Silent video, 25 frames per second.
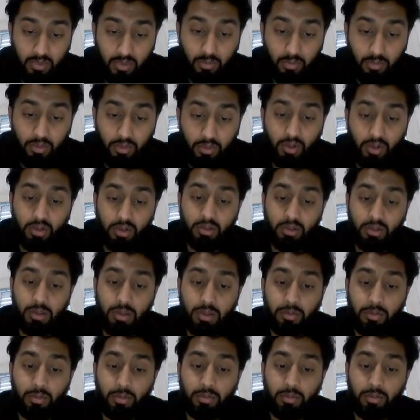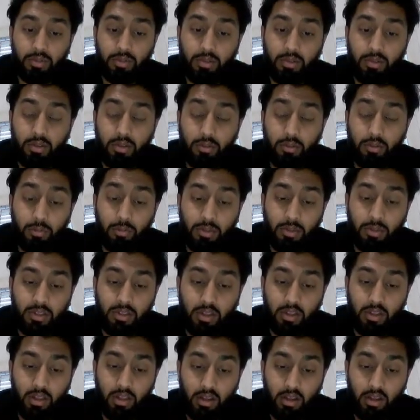which are susceptible
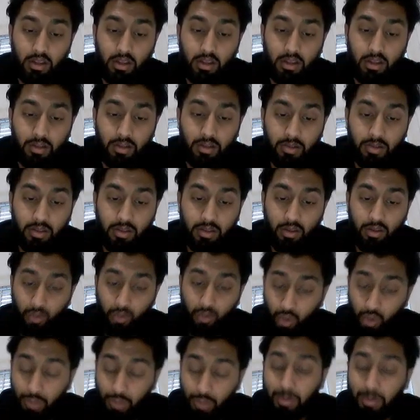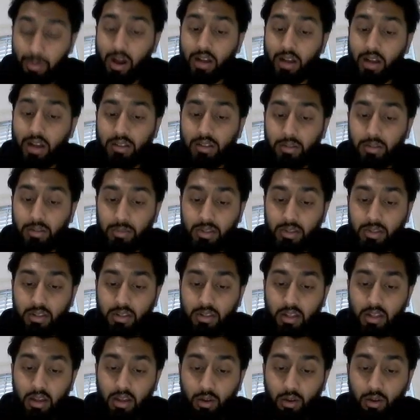bacilli. Gram-positive
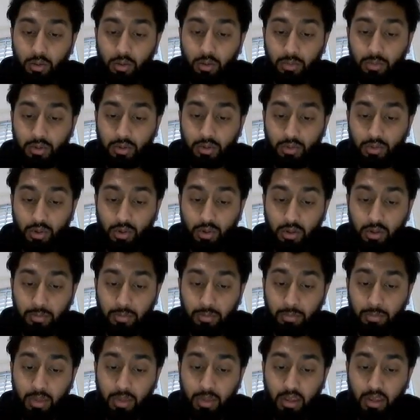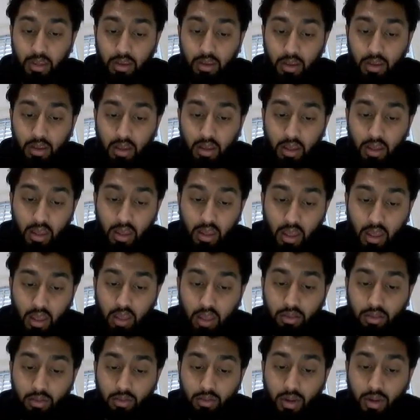bacilli are a majority of B.
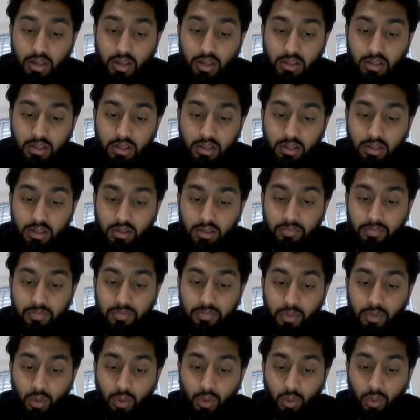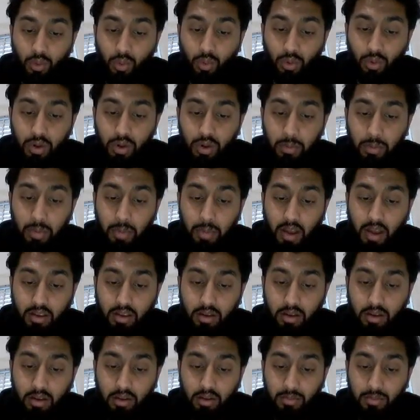anthracis,
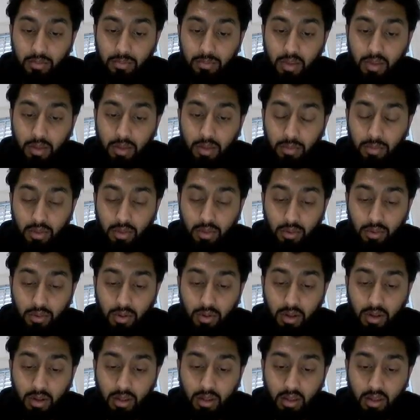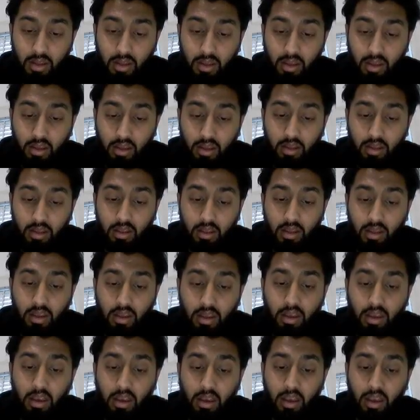Corynebacterium dipteri,
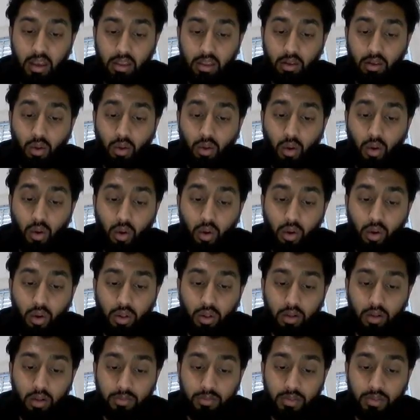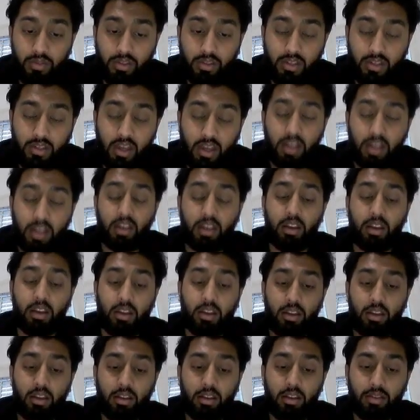and then all of the tetna
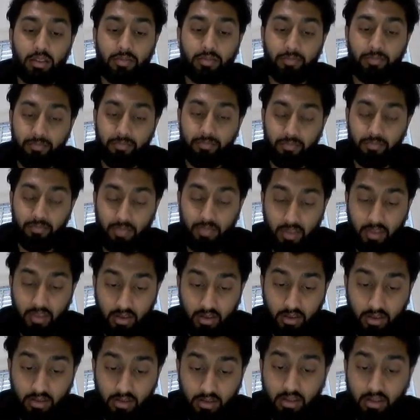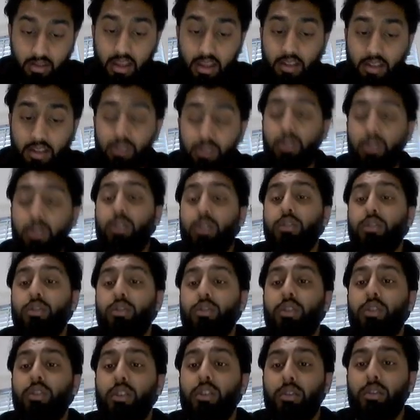/
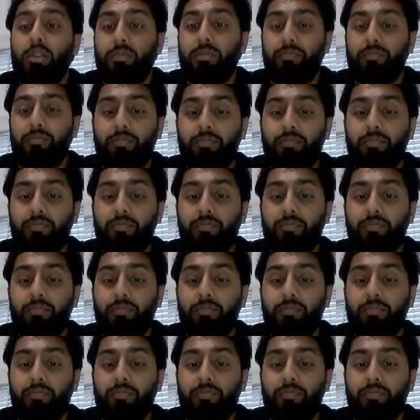Clostridium.